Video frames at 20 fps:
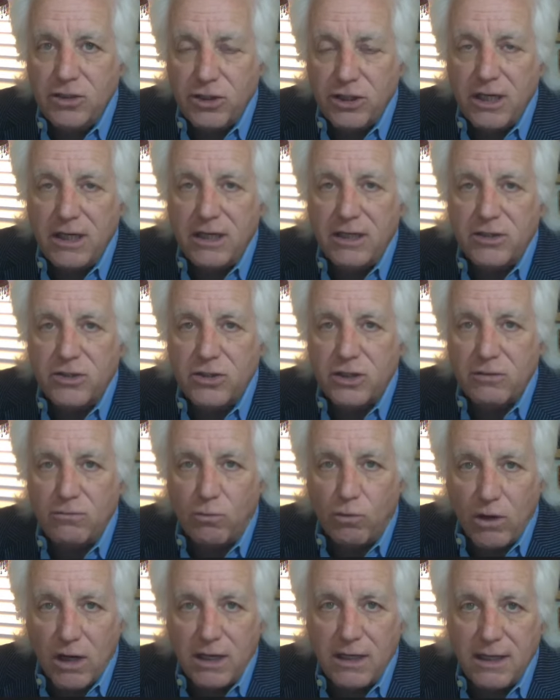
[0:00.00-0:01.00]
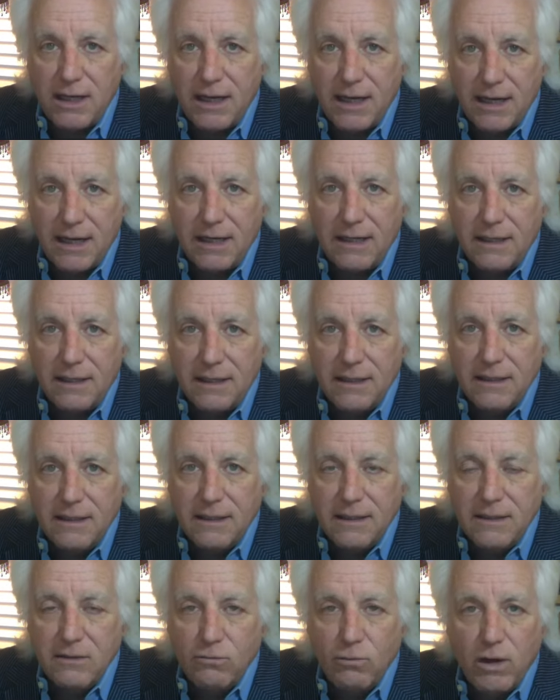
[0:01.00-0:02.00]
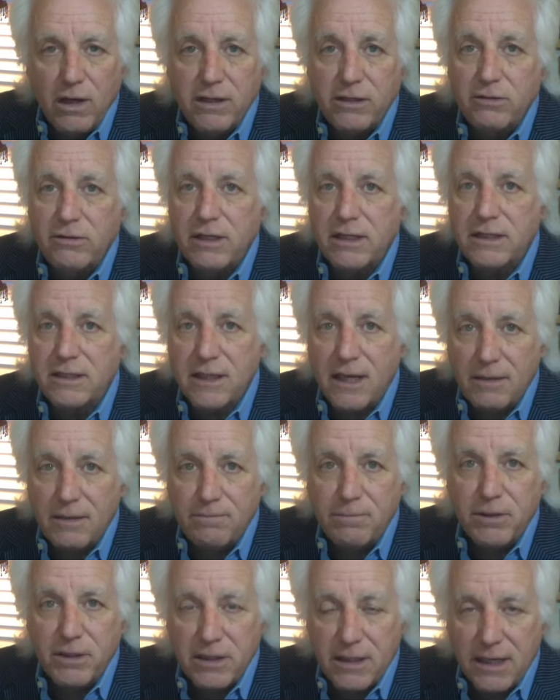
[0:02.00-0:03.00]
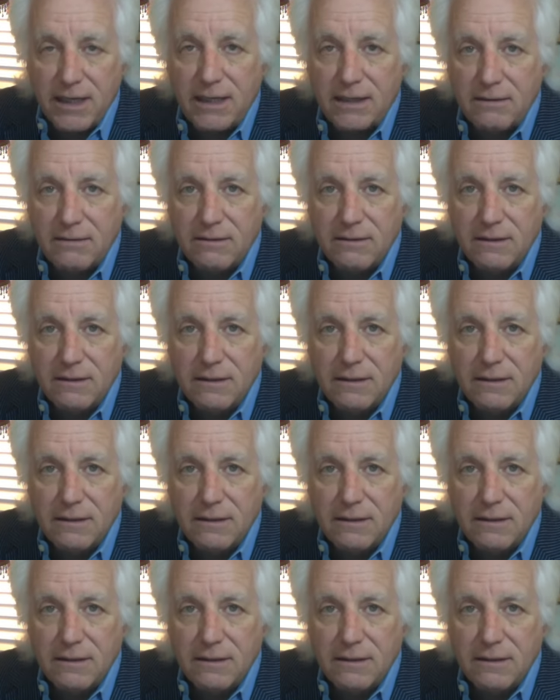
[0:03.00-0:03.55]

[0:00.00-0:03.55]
shares in one day, whether it's up or down.